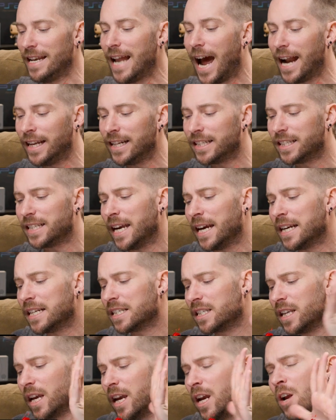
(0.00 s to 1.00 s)

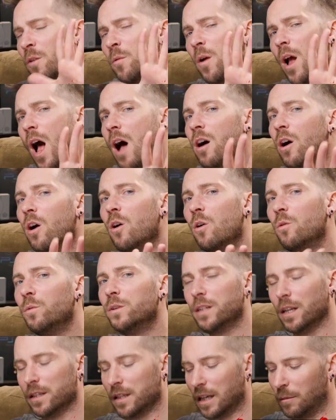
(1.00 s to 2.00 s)
960,
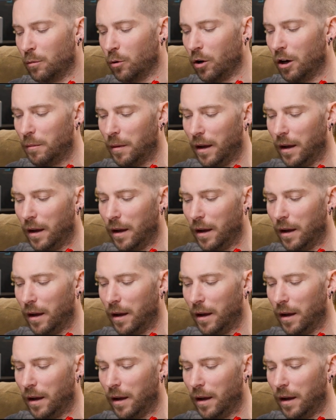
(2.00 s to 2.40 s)
which sounds like a boy